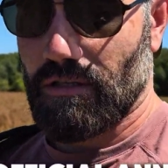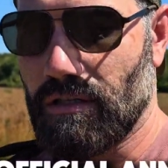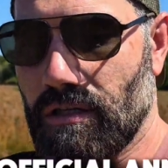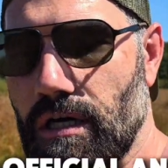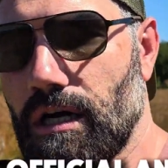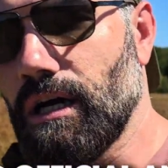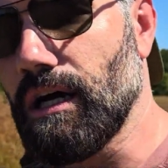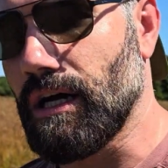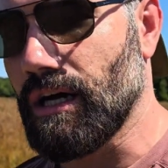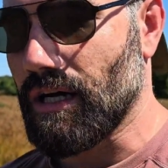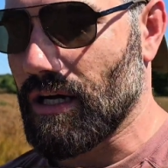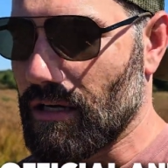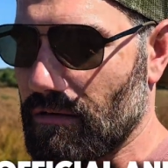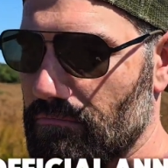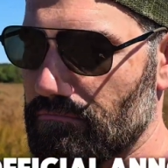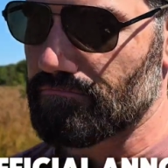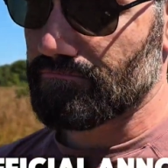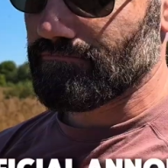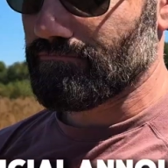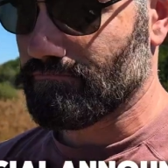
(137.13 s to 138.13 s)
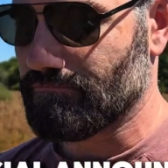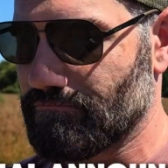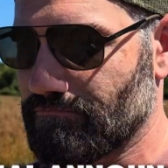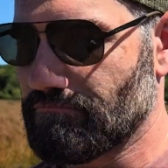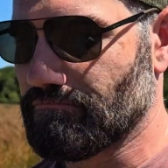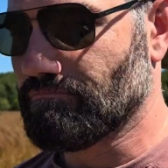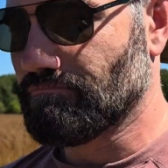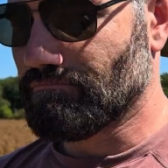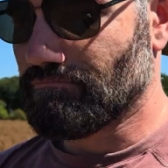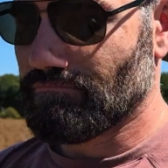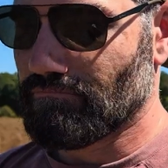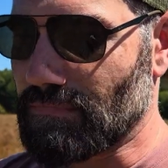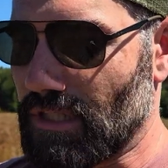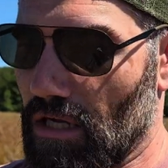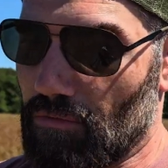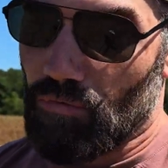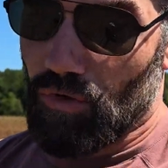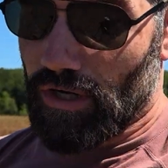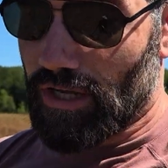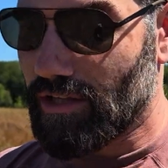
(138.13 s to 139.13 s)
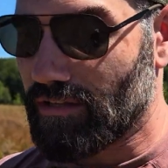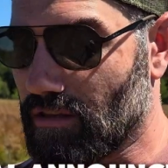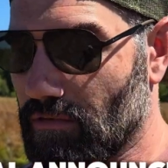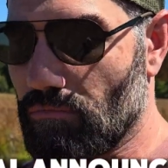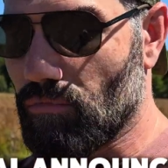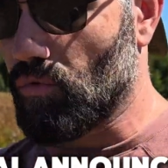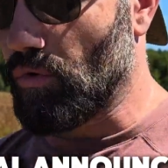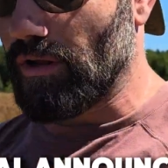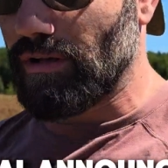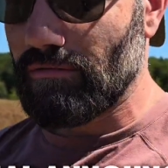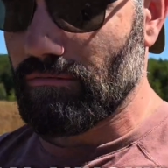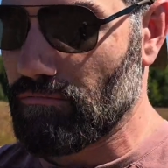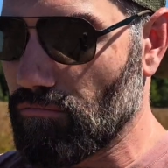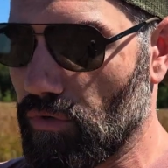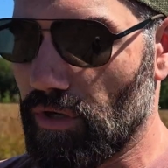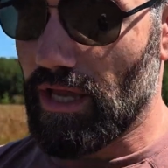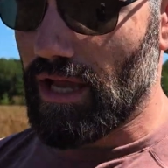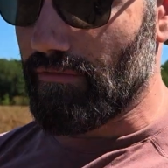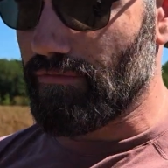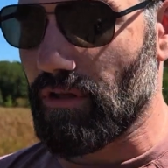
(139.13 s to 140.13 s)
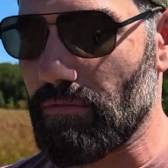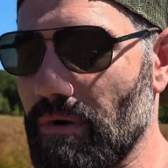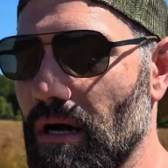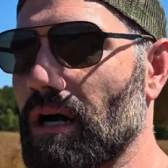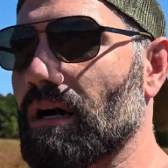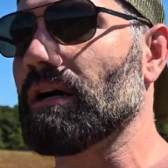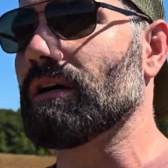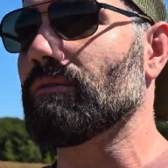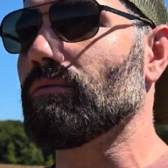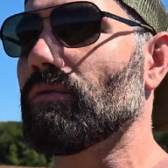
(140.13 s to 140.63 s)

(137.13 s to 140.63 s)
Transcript: Um, and we'll get them when we have them. I